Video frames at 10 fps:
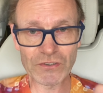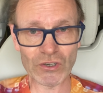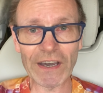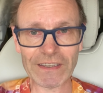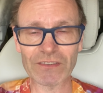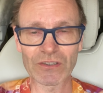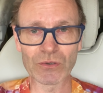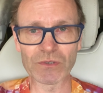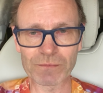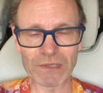track that it
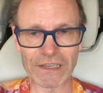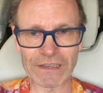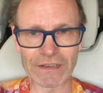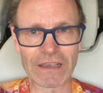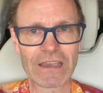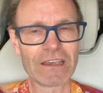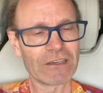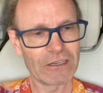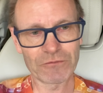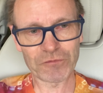was playing,
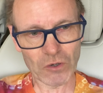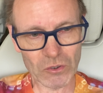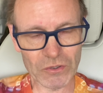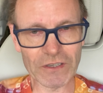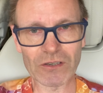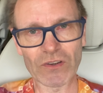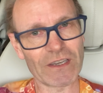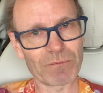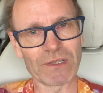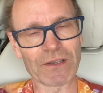and follow the
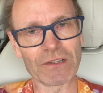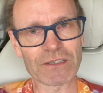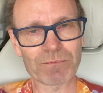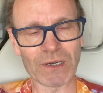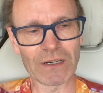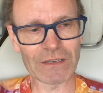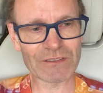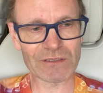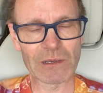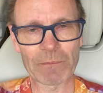correct playlist
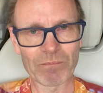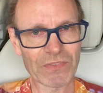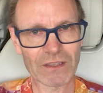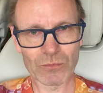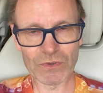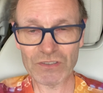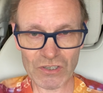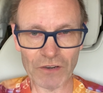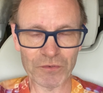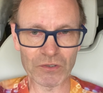path with
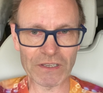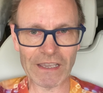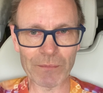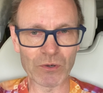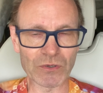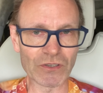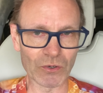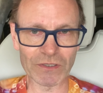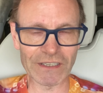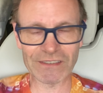shuffle enabled
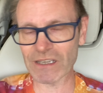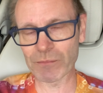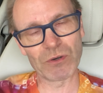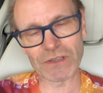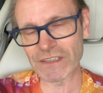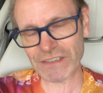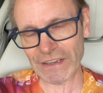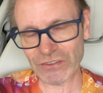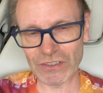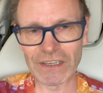or disabled,
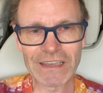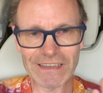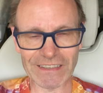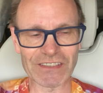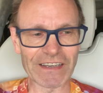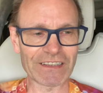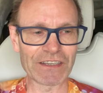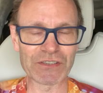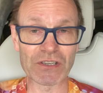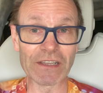etc., exactly
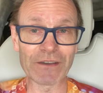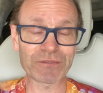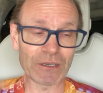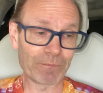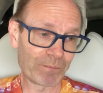as you left it,